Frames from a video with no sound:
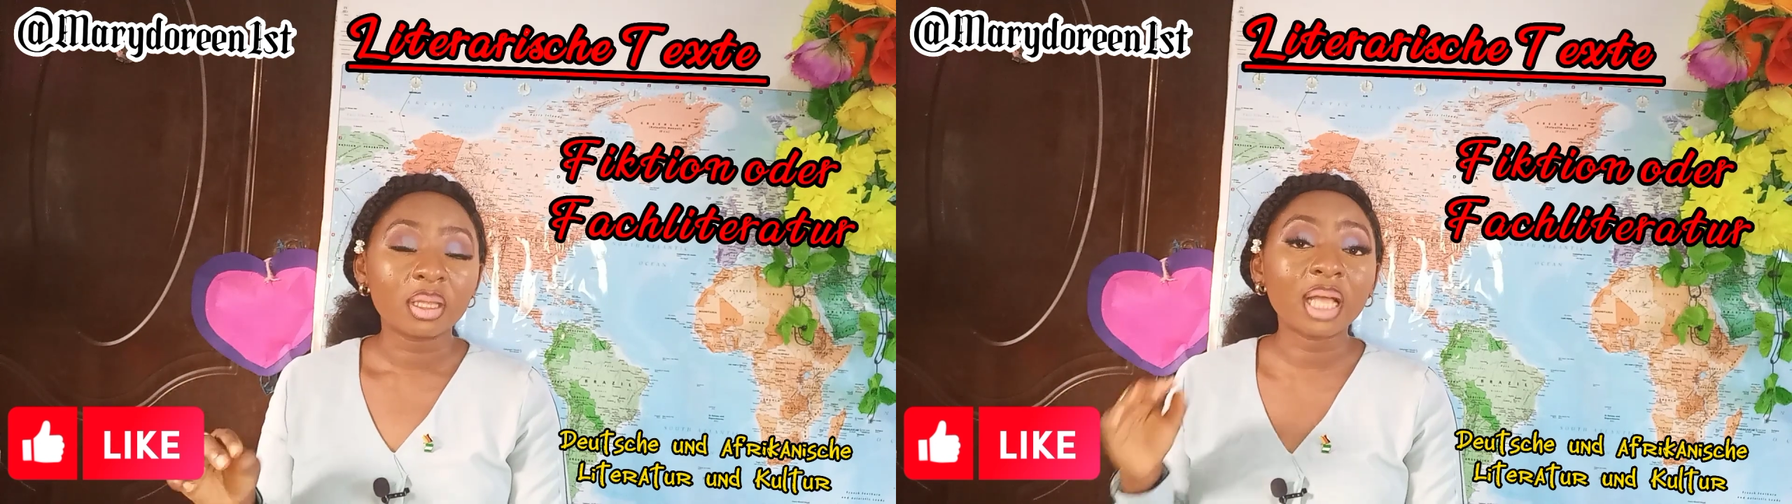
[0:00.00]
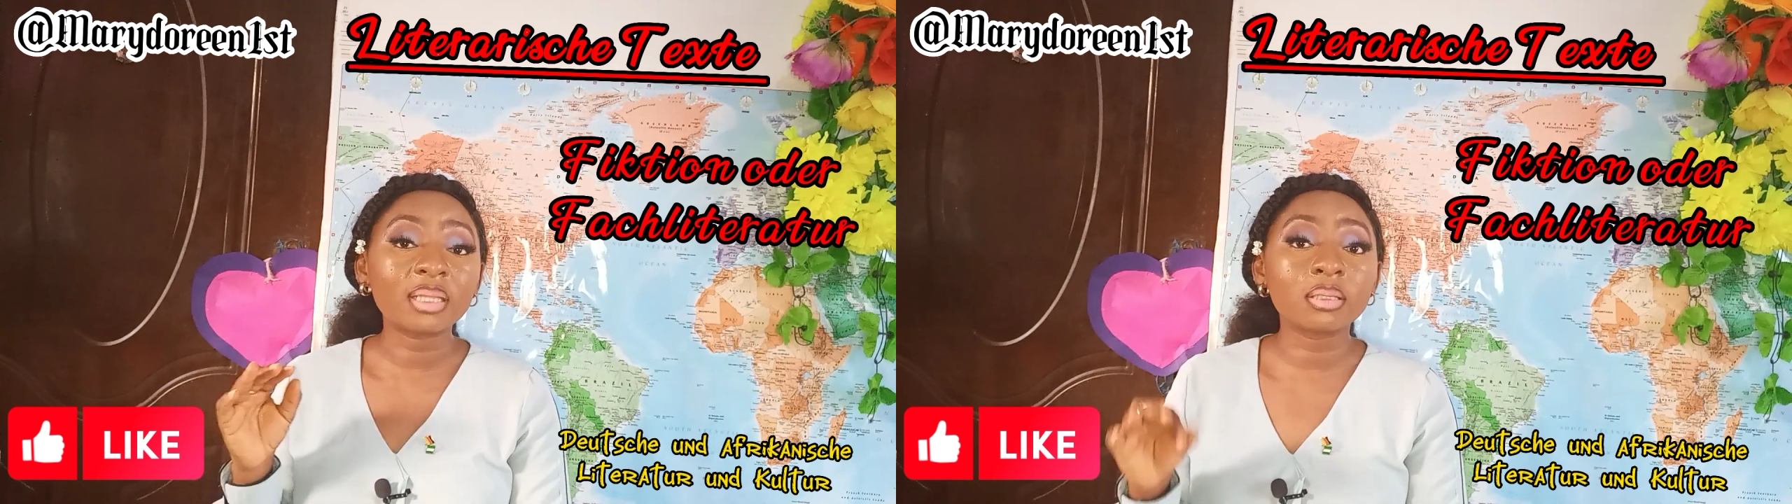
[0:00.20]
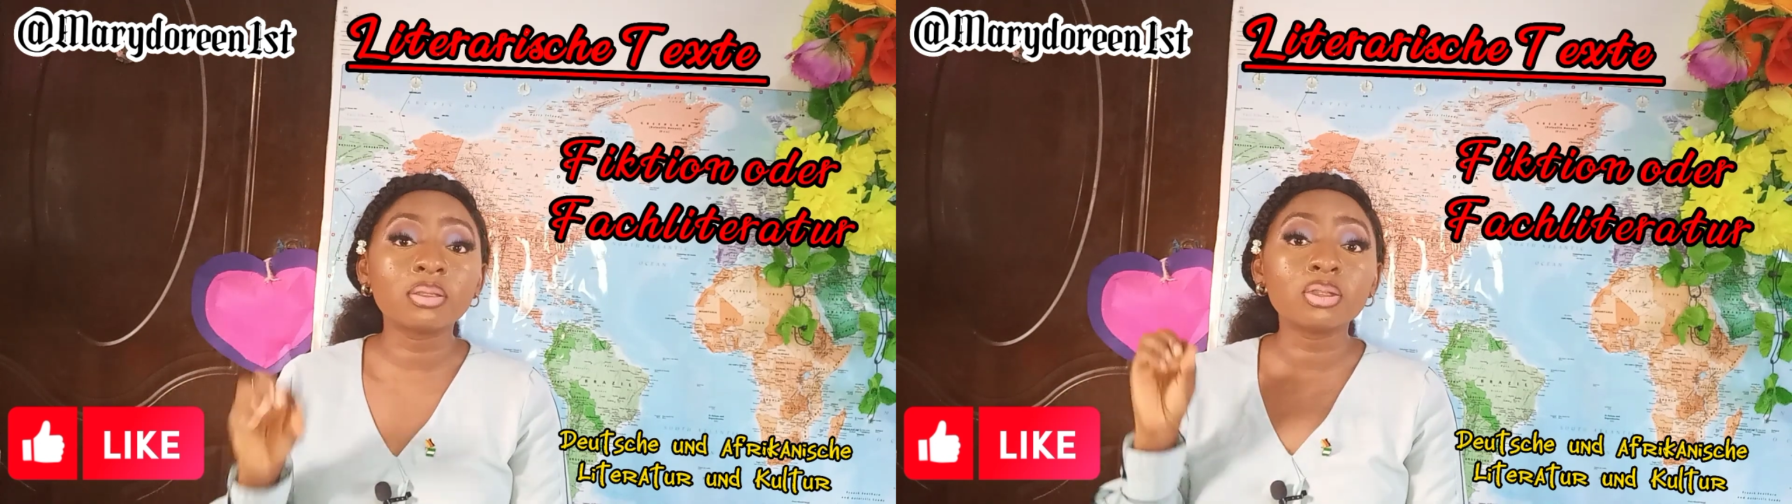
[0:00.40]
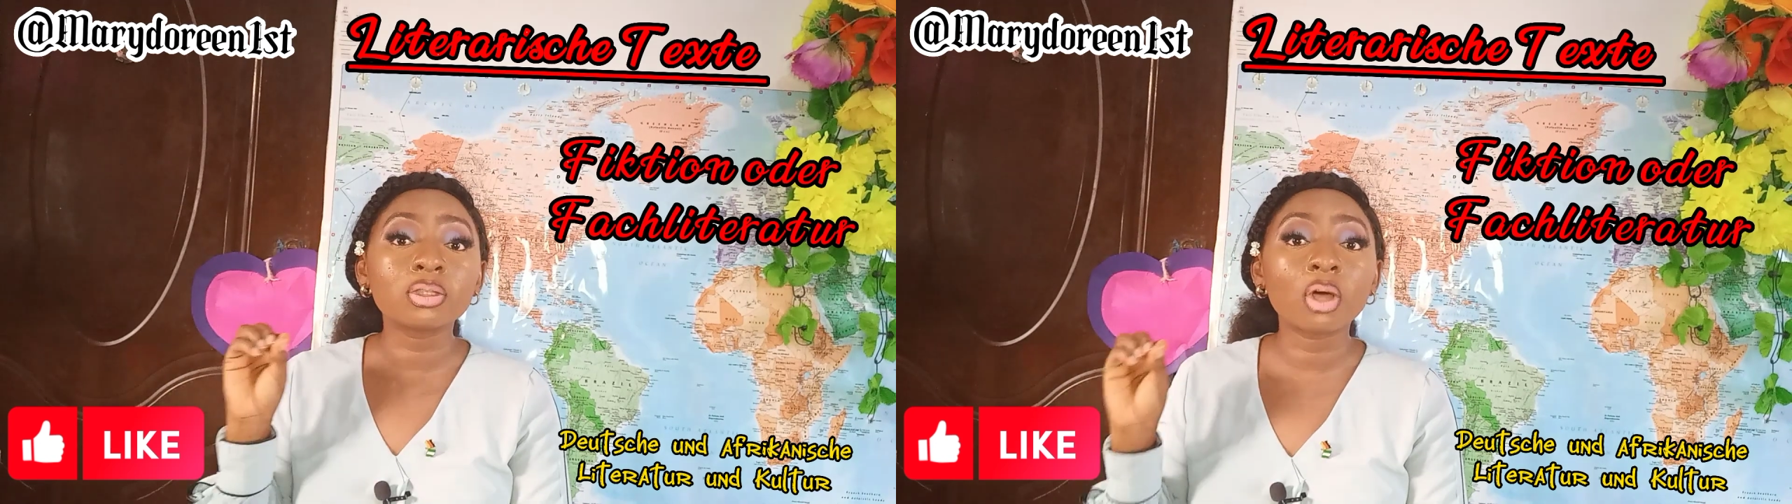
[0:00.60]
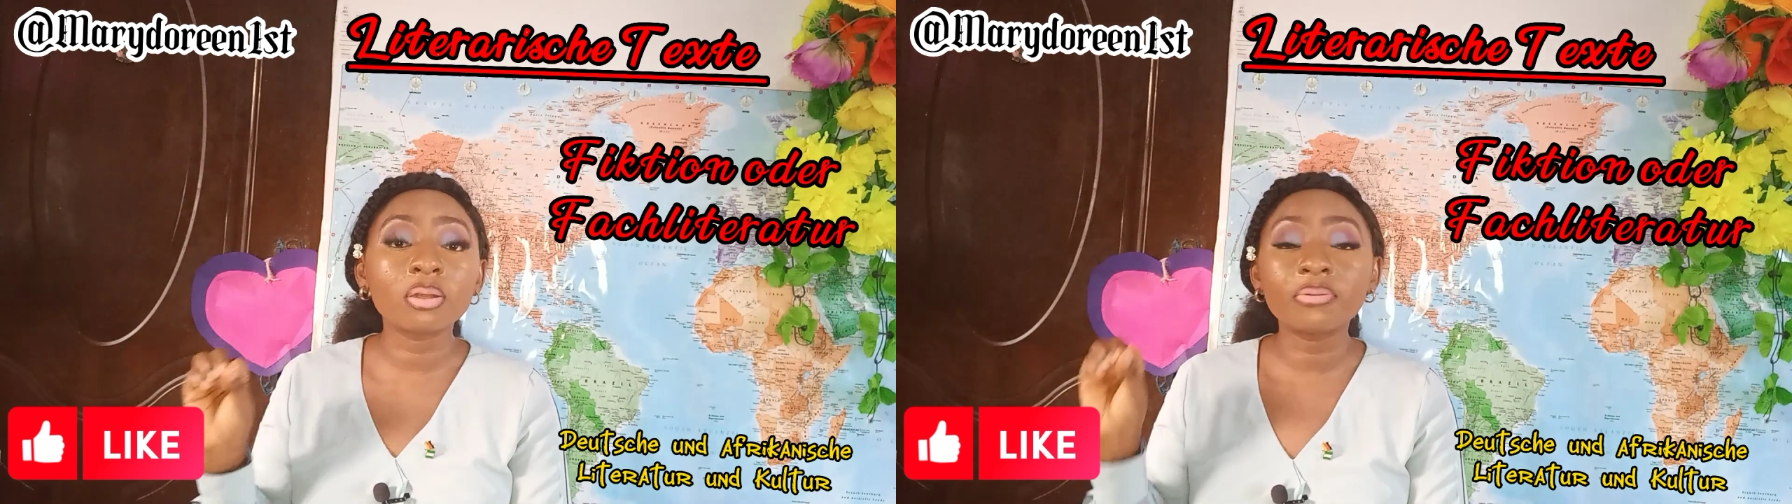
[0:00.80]
That is
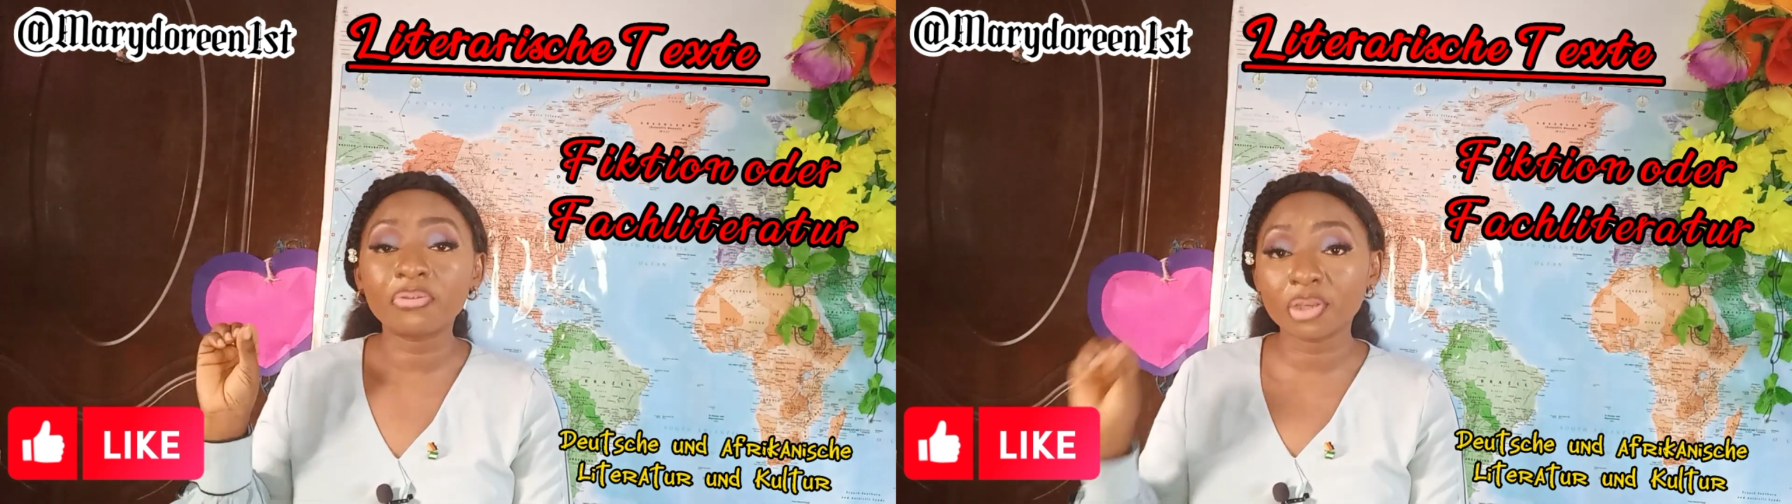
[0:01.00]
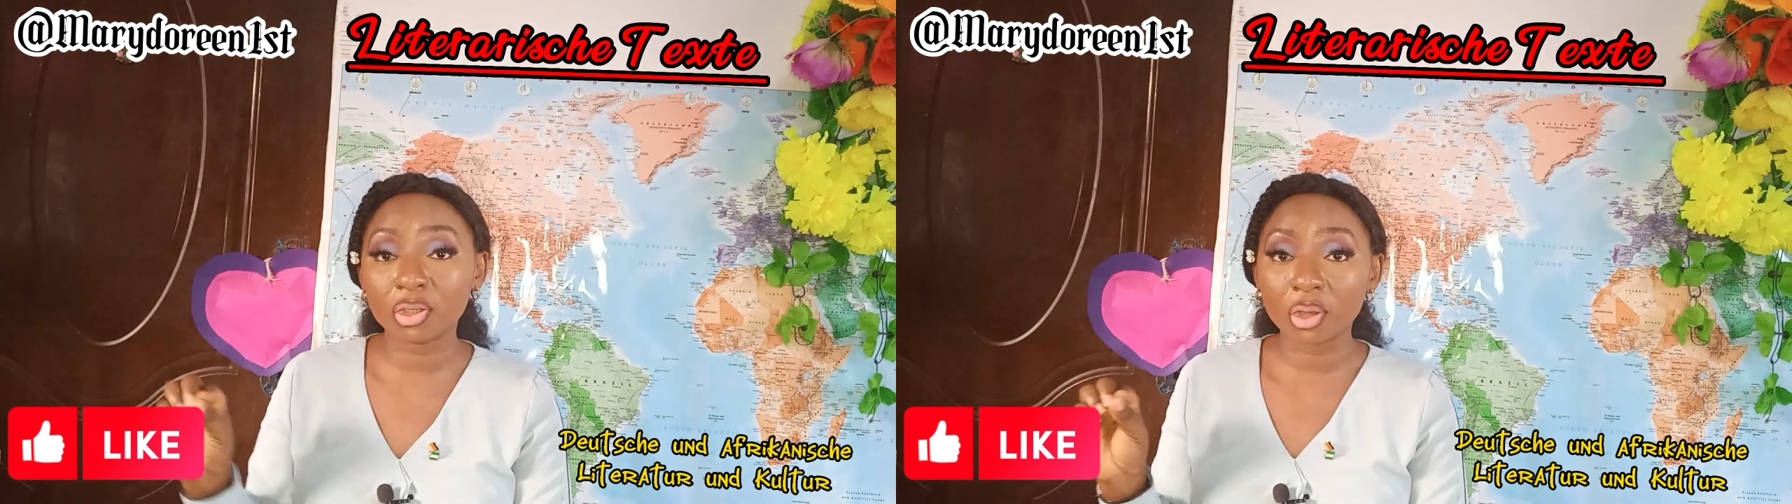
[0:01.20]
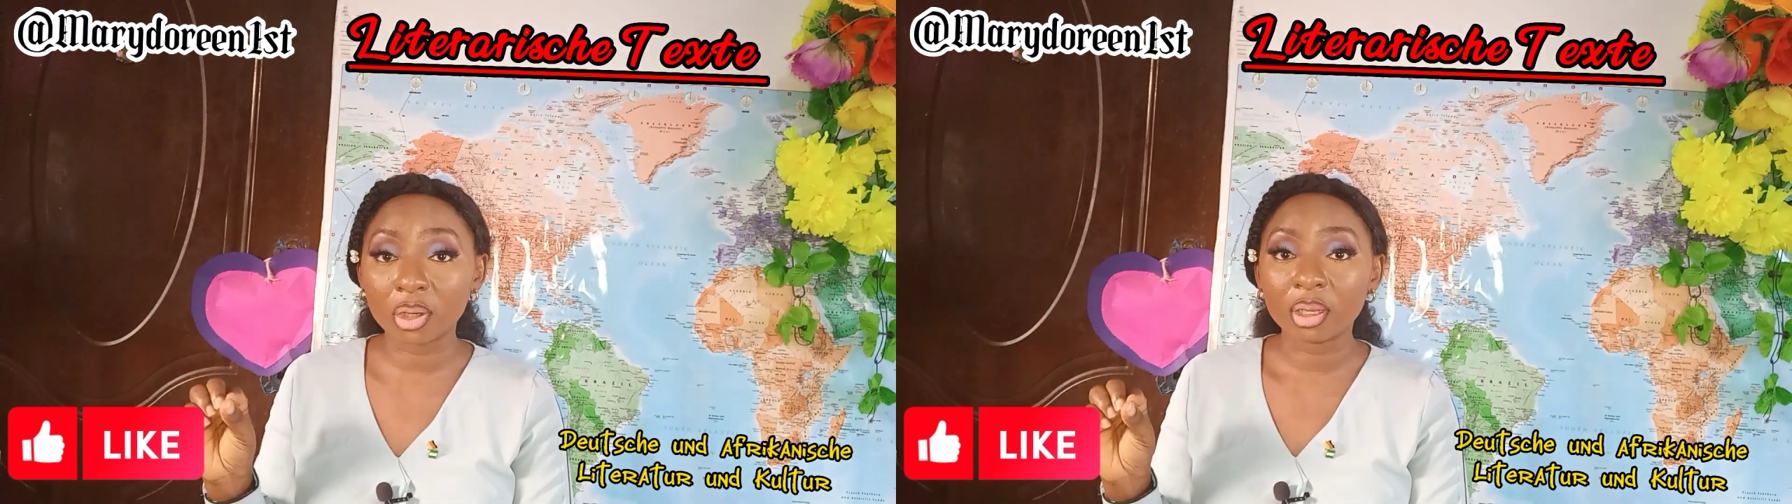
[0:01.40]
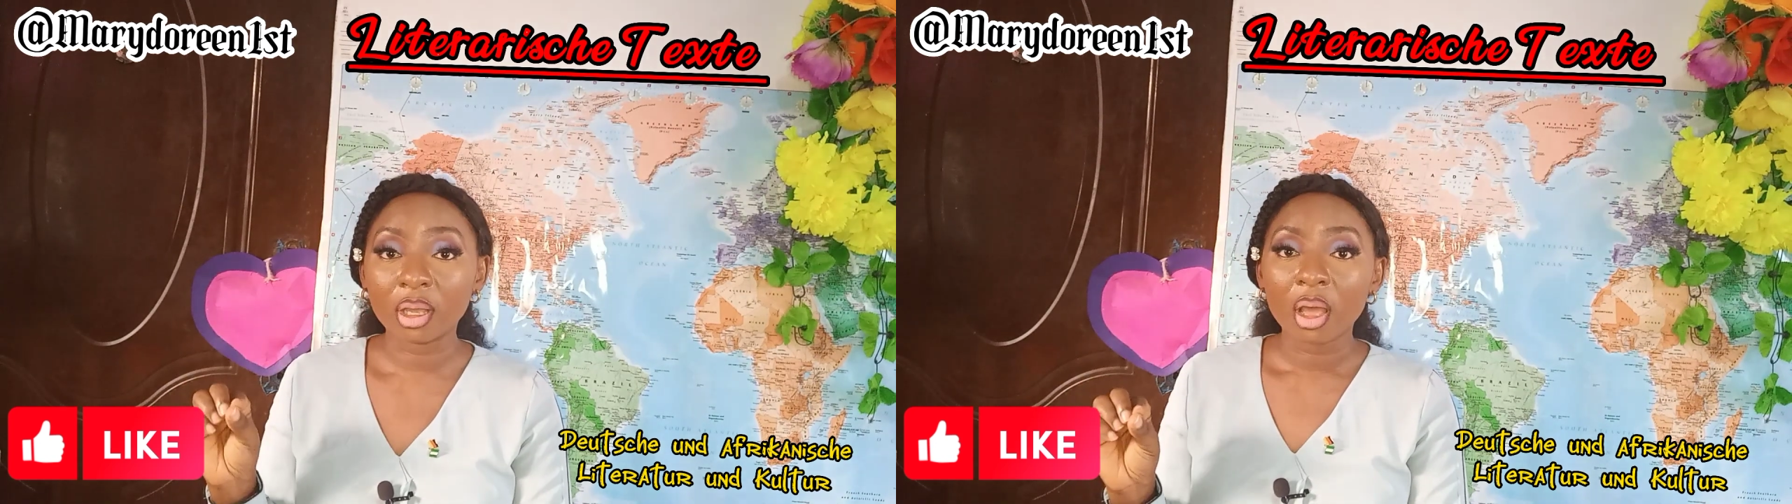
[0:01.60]
non-fiction.